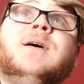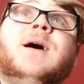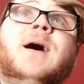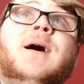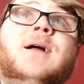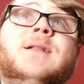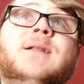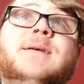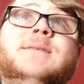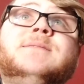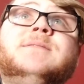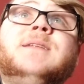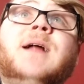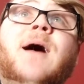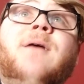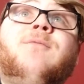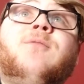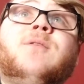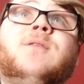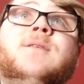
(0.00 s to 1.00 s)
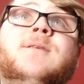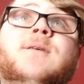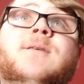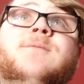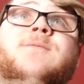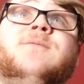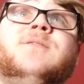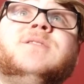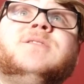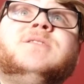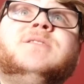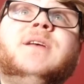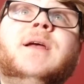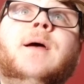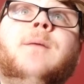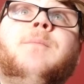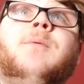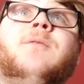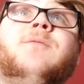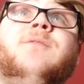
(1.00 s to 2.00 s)
at least not for the
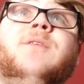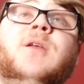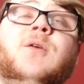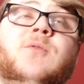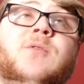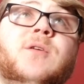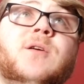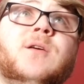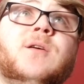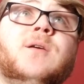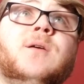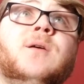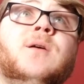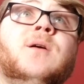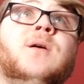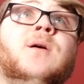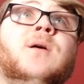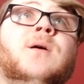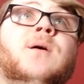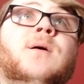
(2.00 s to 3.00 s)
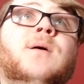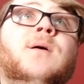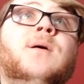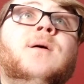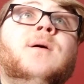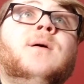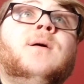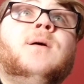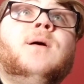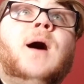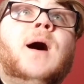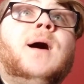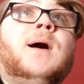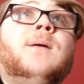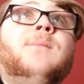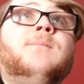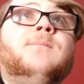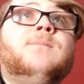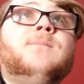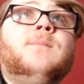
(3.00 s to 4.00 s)
foreseeable future.
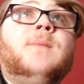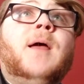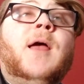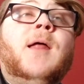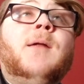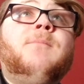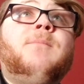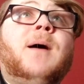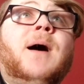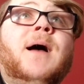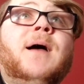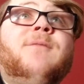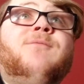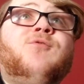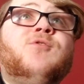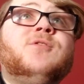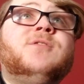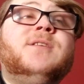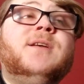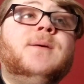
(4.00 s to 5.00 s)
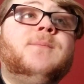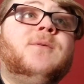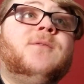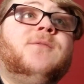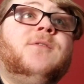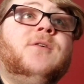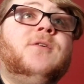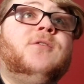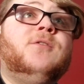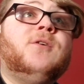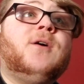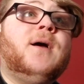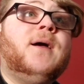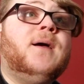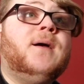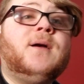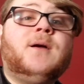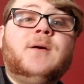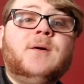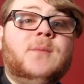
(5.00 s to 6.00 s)
And by foreseeable future,
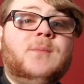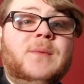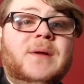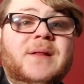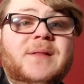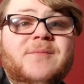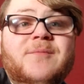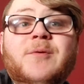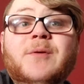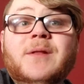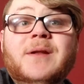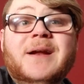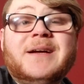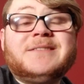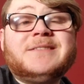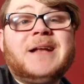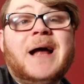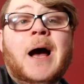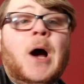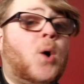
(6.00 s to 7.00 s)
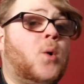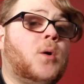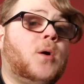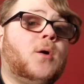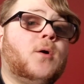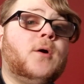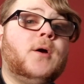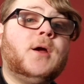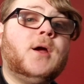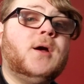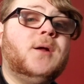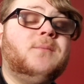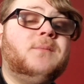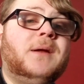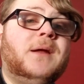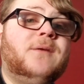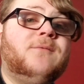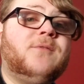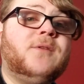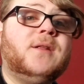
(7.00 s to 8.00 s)
it could mean for the next hour, or it could
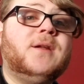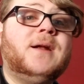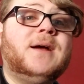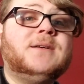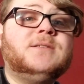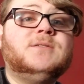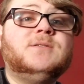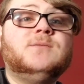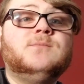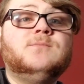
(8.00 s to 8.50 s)
mean for the next